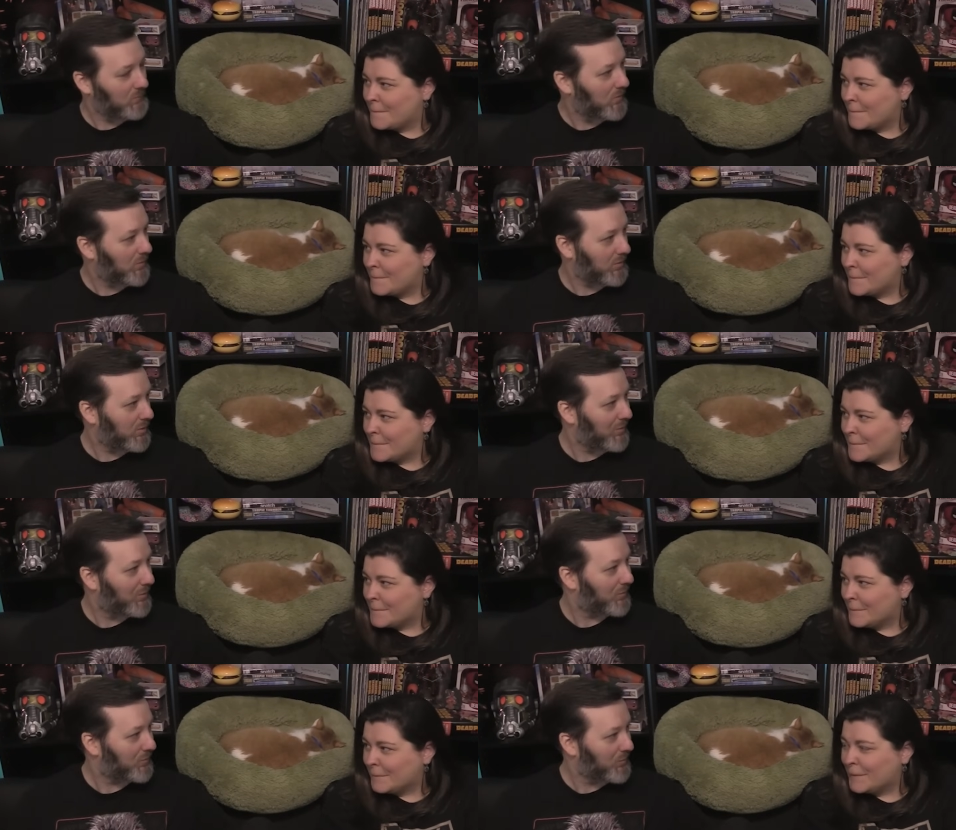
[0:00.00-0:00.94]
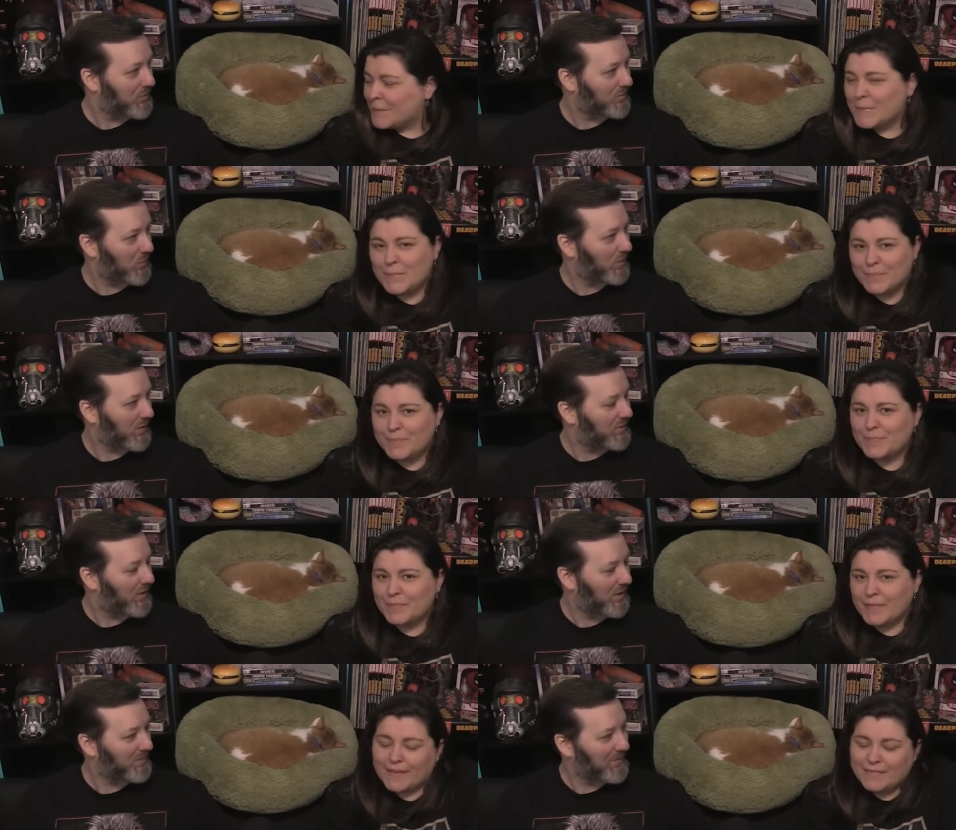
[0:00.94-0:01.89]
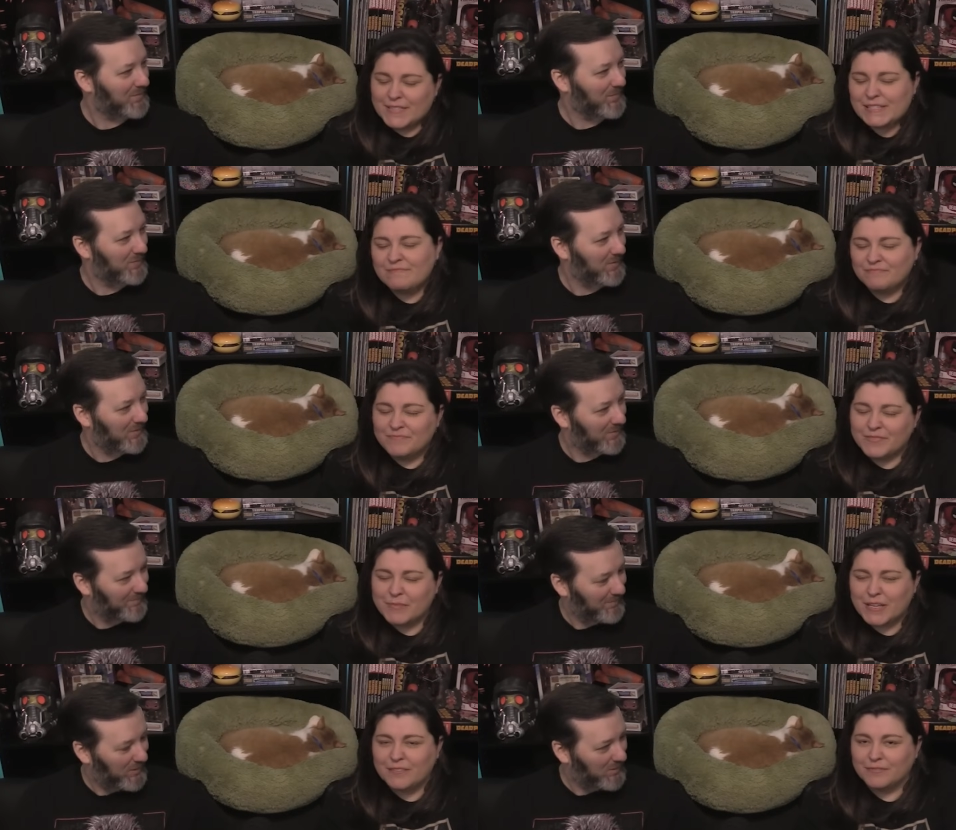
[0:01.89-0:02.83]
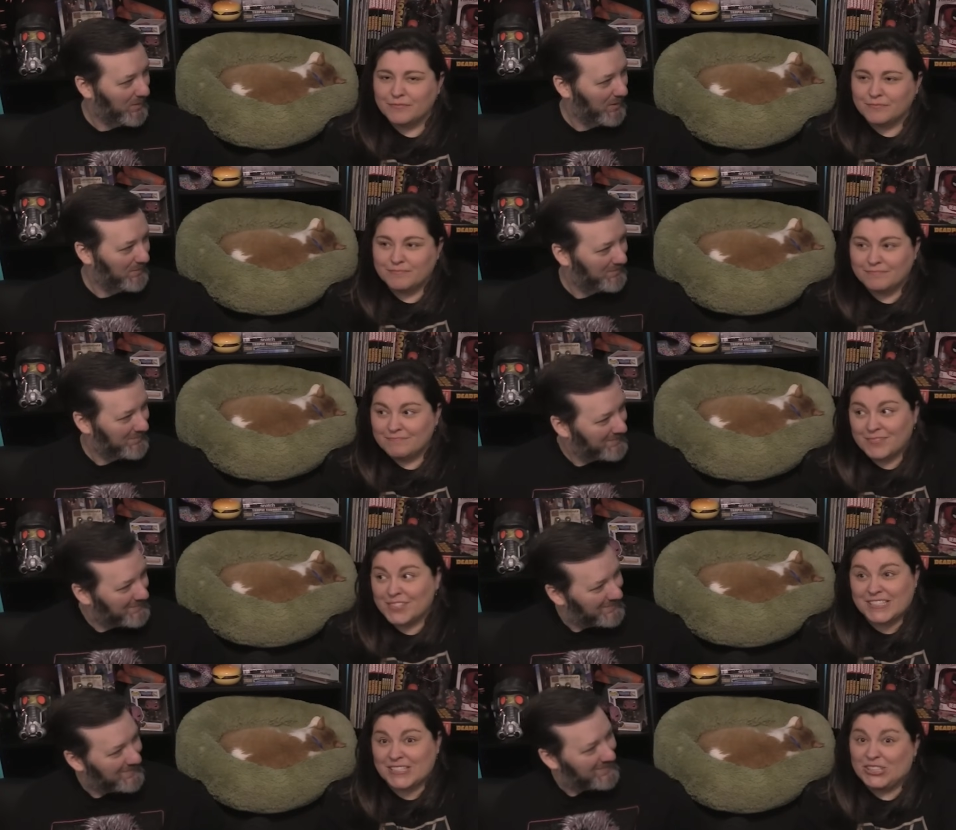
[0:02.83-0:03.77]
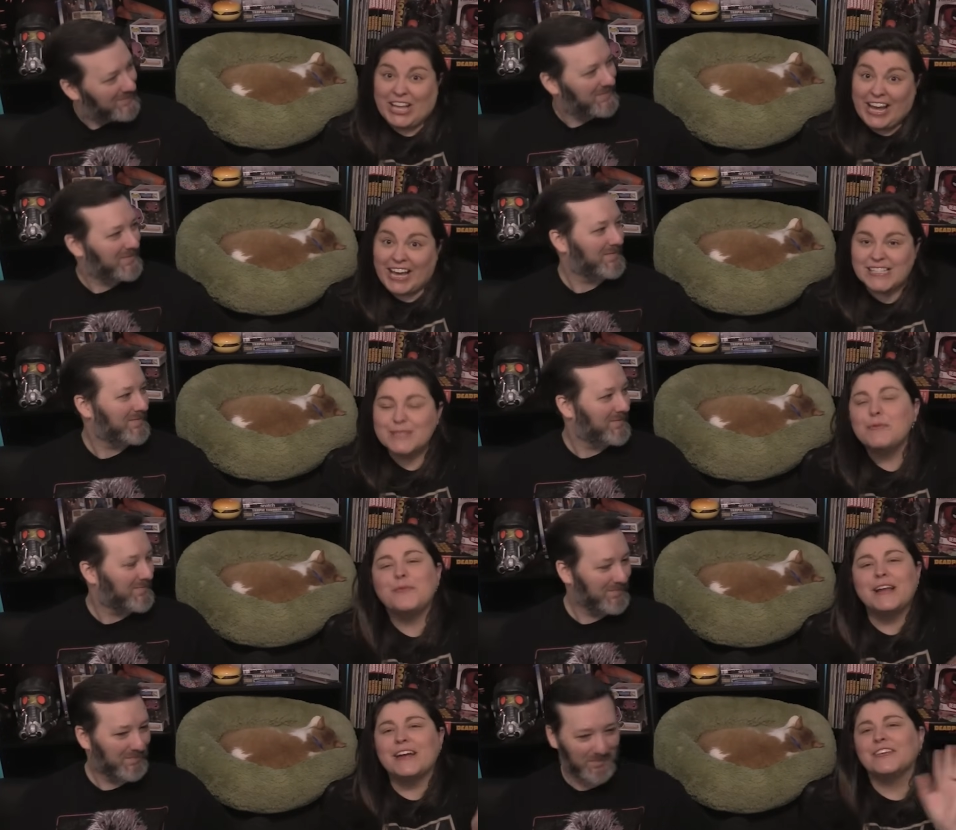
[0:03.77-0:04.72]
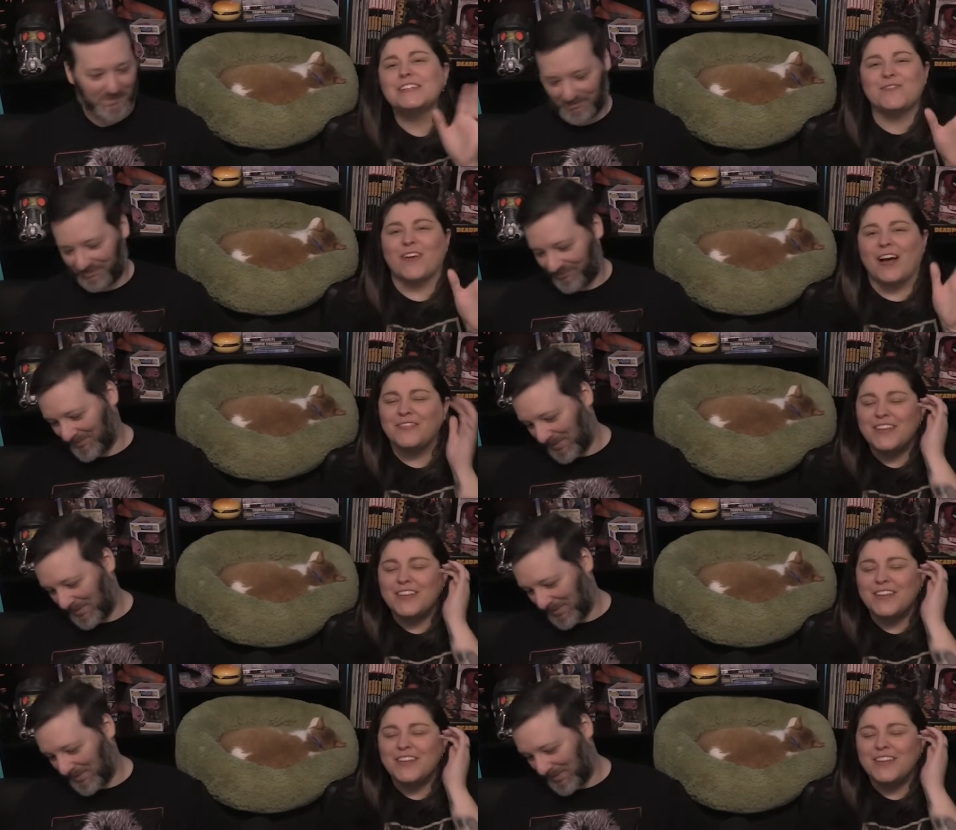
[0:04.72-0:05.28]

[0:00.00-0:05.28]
Speaker 1: a year or two years old at the time of this movie me. being made.
Speaker 2: Still ask, but whatever, it's fine.